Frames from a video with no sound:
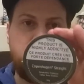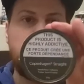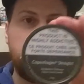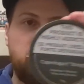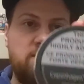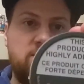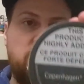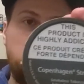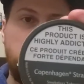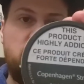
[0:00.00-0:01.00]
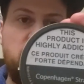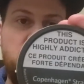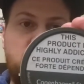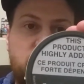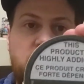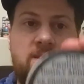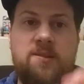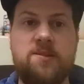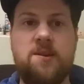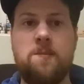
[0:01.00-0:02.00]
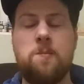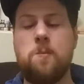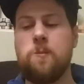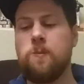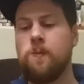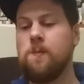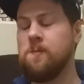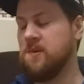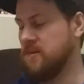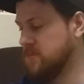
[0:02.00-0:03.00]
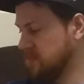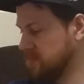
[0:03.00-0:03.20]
because all Canadian cans look like this now. But